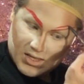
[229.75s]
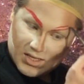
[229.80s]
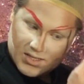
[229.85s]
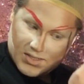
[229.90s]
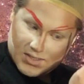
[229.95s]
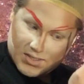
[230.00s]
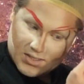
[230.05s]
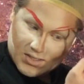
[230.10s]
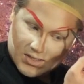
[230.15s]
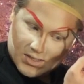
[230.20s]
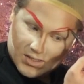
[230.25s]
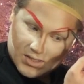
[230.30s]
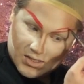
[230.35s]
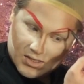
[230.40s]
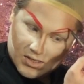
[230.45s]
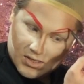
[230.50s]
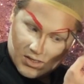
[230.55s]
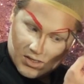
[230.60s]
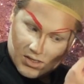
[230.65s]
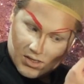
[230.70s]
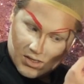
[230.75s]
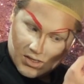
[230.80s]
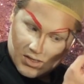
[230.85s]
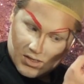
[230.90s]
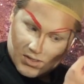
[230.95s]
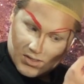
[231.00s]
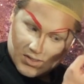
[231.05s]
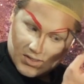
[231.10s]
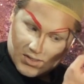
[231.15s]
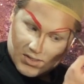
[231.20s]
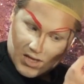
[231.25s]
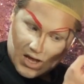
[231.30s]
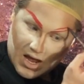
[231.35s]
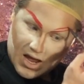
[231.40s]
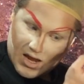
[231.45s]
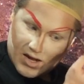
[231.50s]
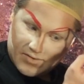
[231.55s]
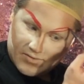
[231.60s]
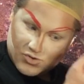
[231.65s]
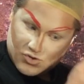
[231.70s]
this
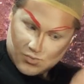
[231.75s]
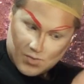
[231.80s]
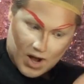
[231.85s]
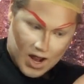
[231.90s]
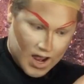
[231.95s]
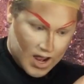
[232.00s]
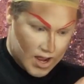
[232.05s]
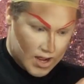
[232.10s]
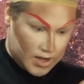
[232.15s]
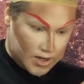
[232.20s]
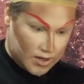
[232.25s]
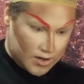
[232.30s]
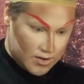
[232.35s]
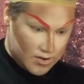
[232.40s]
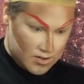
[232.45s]
side of drag.